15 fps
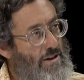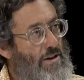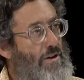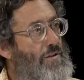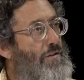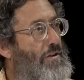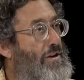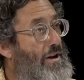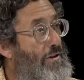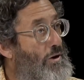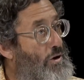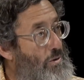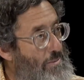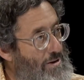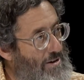for another
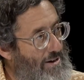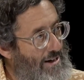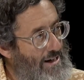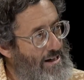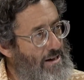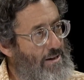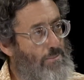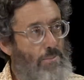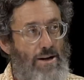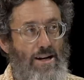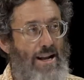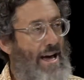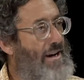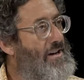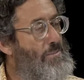community, but it
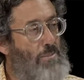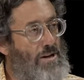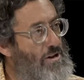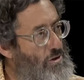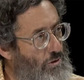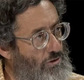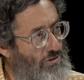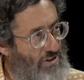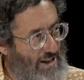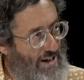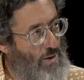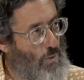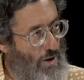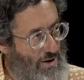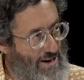hadn't been used
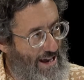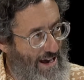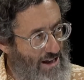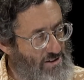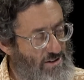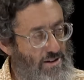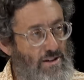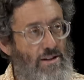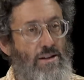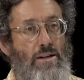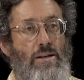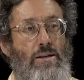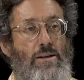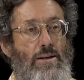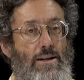anywhere yet.
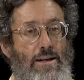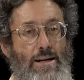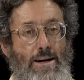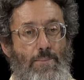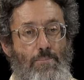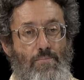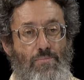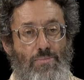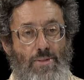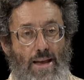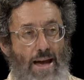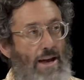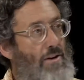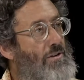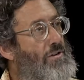Um,
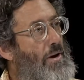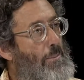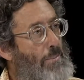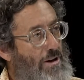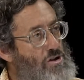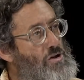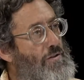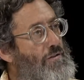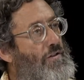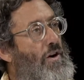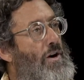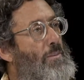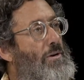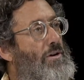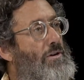and a bunch of
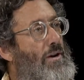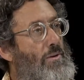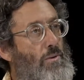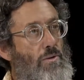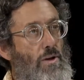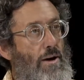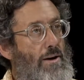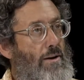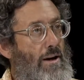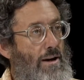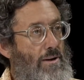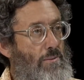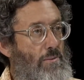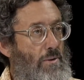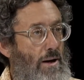farmers, uh, I,
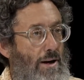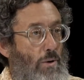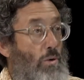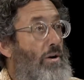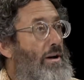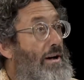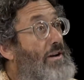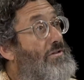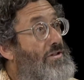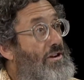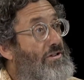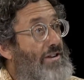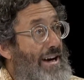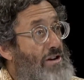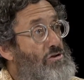I, I, organized
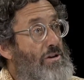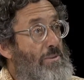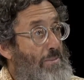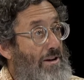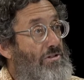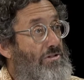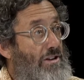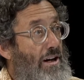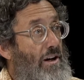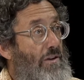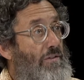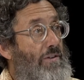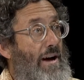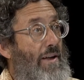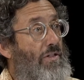this actually
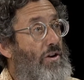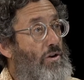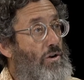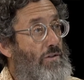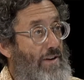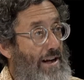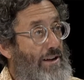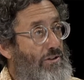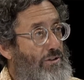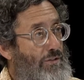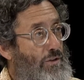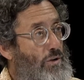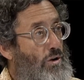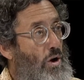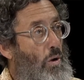myself at the Corvallis
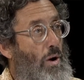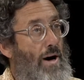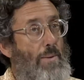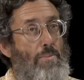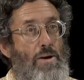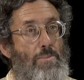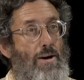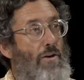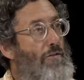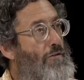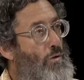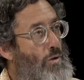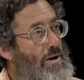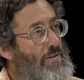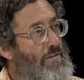Food Co op, and about
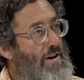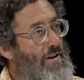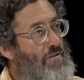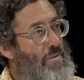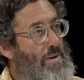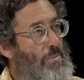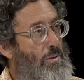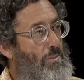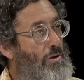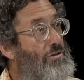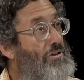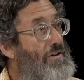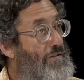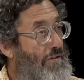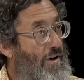45 people,
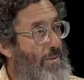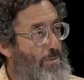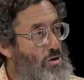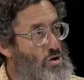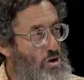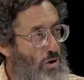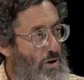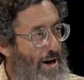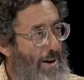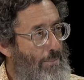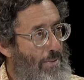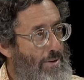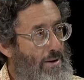mostly farmers, showed up